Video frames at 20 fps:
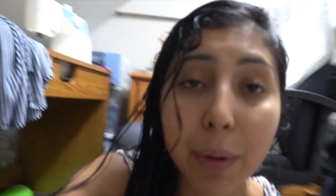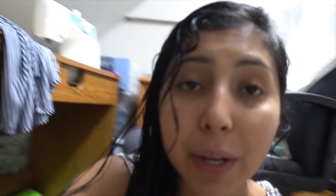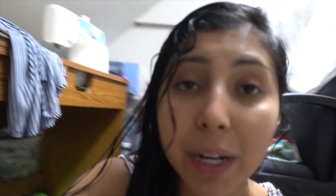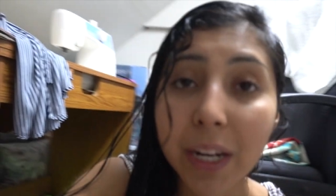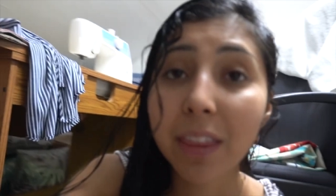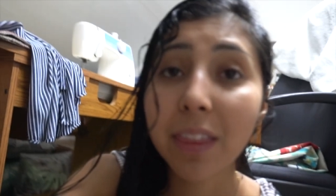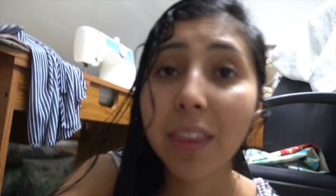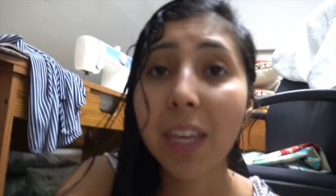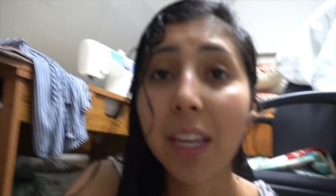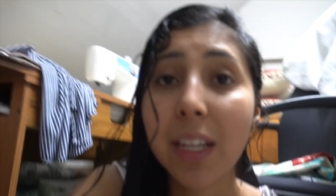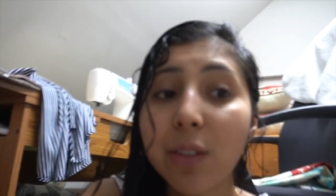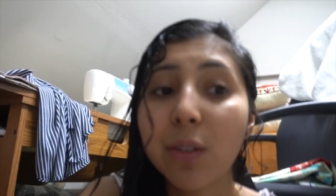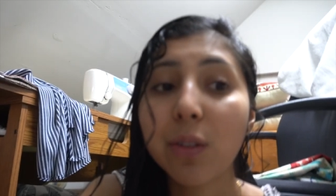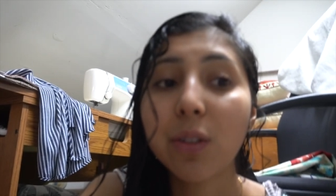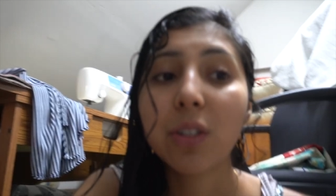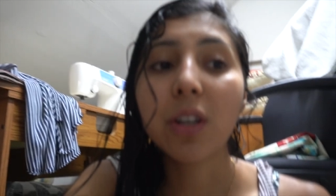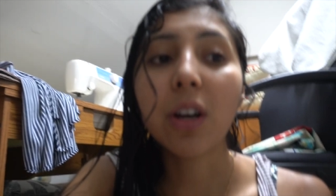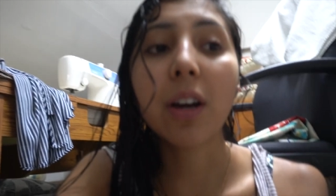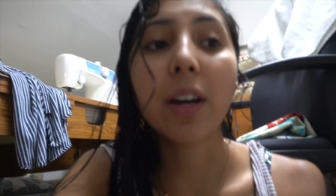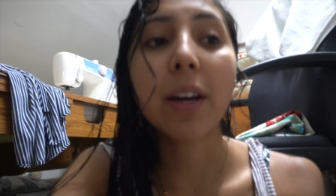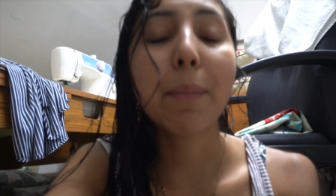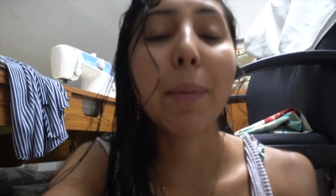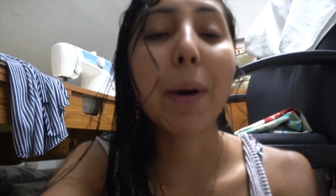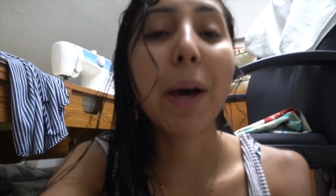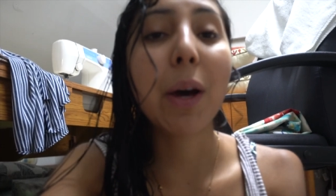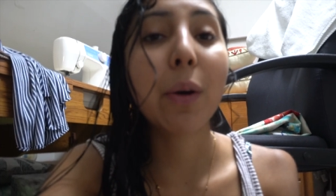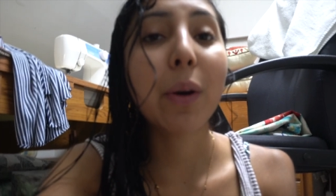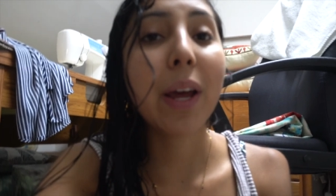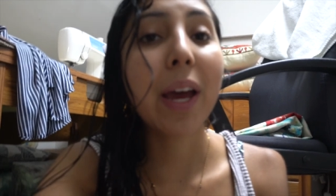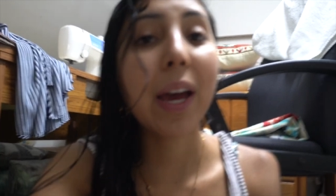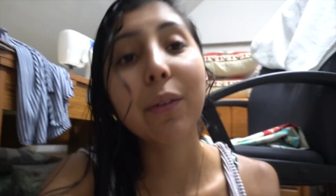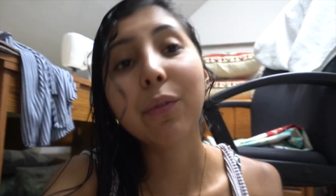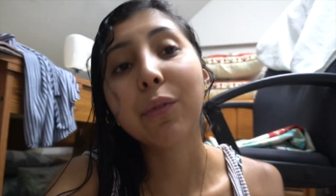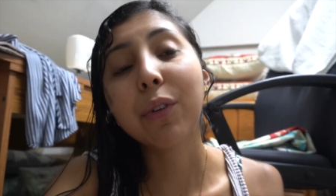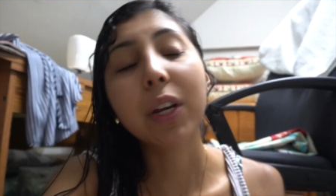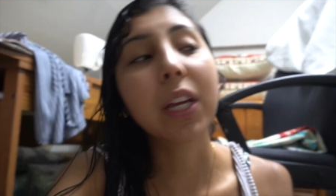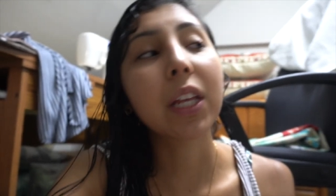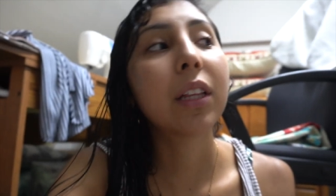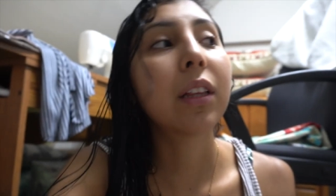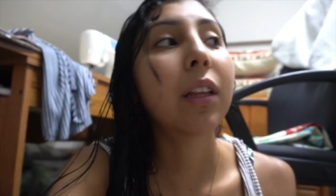many things to talk about. I
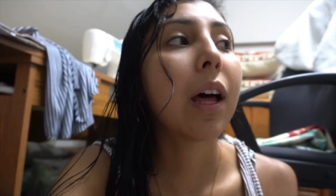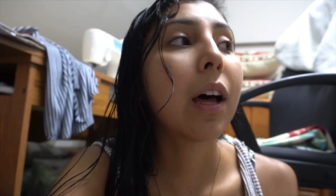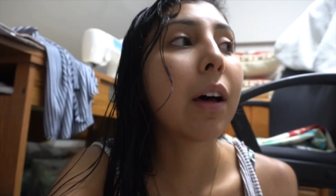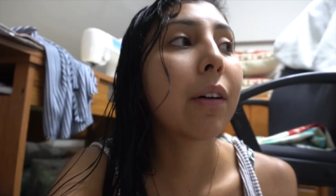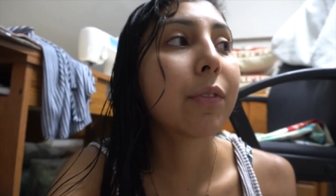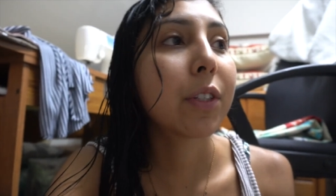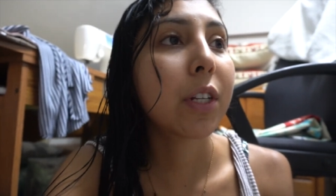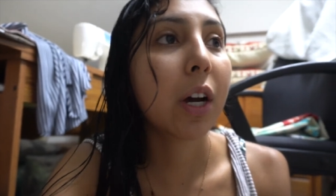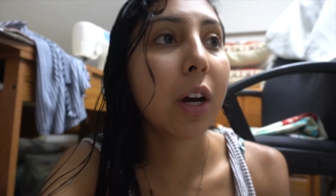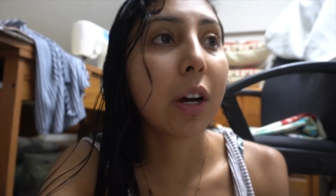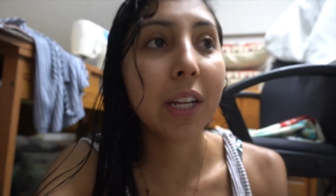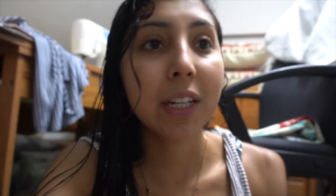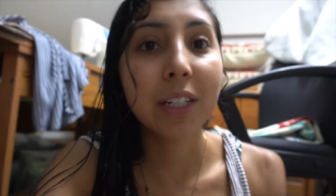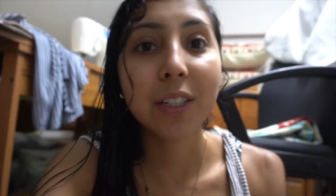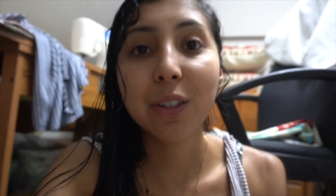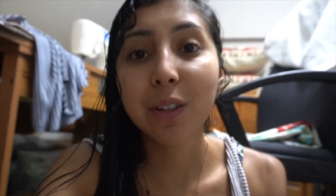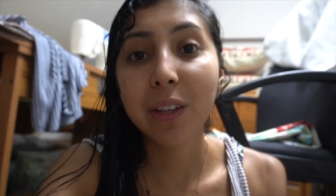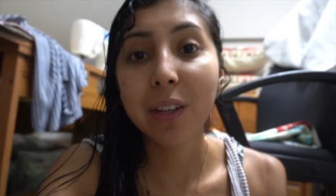freaking love talking to